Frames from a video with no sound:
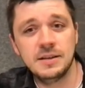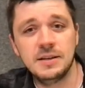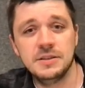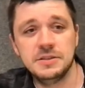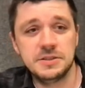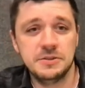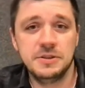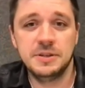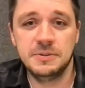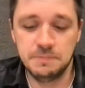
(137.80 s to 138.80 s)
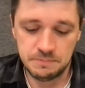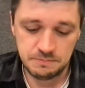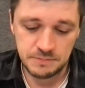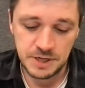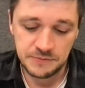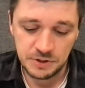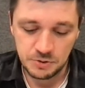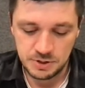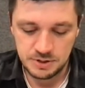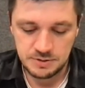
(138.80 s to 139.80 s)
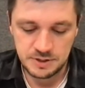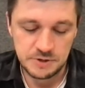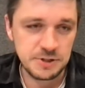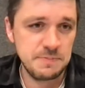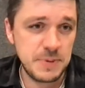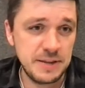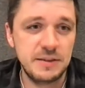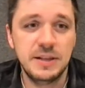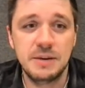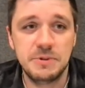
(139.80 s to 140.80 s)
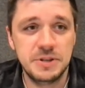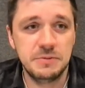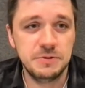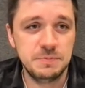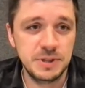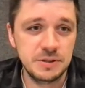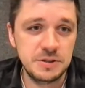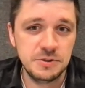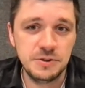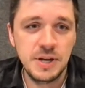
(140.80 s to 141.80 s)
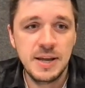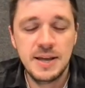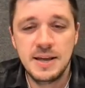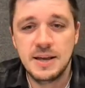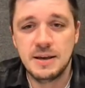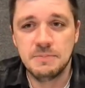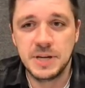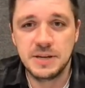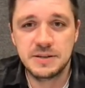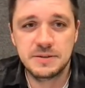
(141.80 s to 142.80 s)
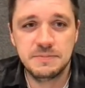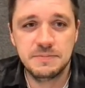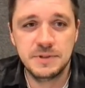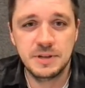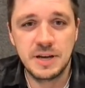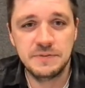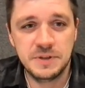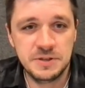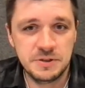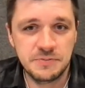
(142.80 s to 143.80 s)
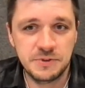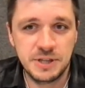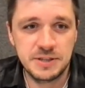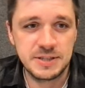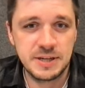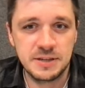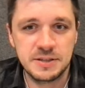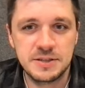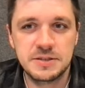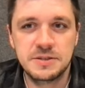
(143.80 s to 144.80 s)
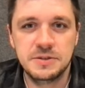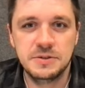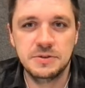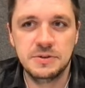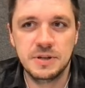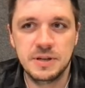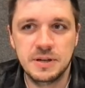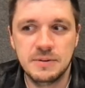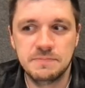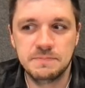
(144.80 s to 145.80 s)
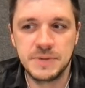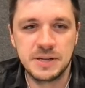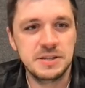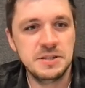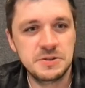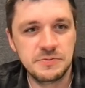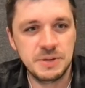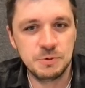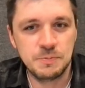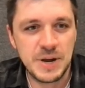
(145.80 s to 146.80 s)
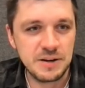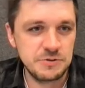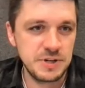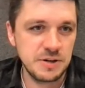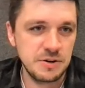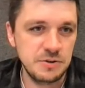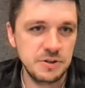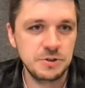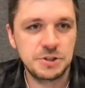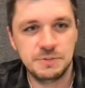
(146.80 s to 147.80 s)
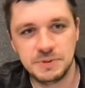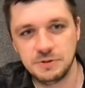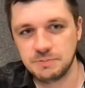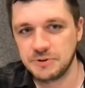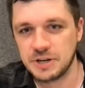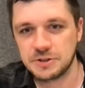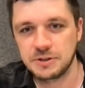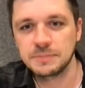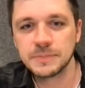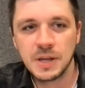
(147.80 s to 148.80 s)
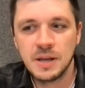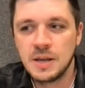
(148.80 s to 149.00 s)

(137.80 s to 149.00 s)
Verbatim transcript: Uh, so the Metaflow is essentially a Python library that was built to make life easier for data scientists to uh, make it easier for them to package their code and ship it to production.